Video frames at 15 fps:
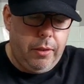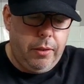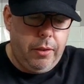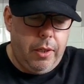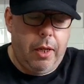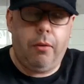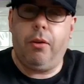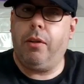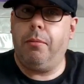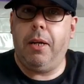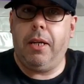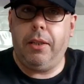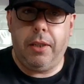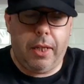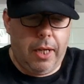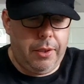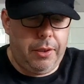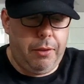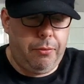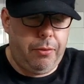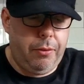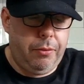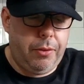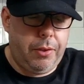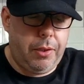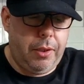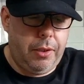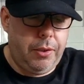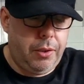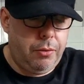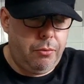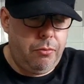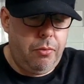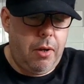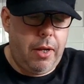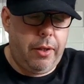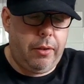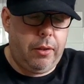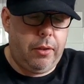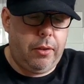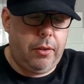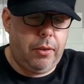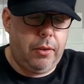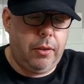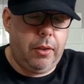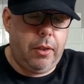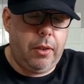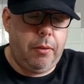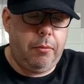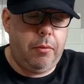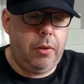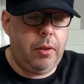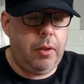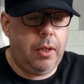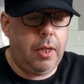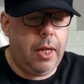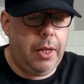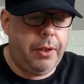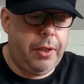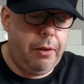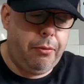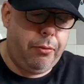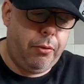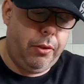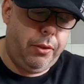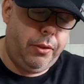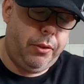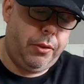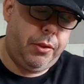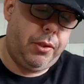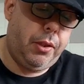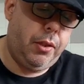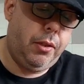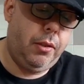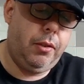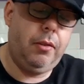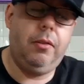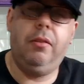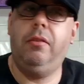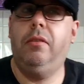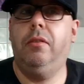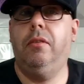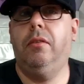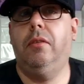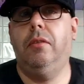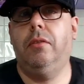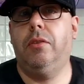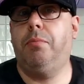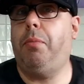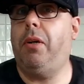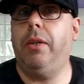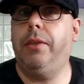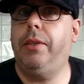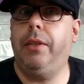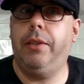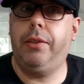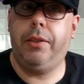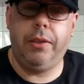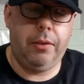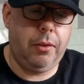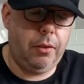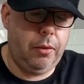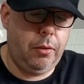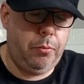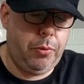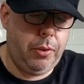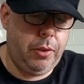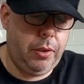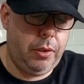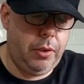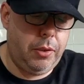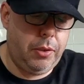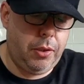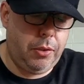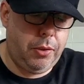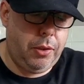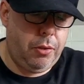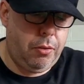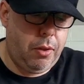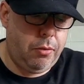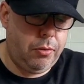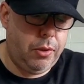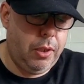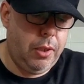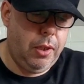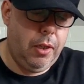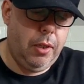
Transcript: You know what I mean? You get different, uh, it's just red a lot. Um, you get different spices, herbs in your sausage rolls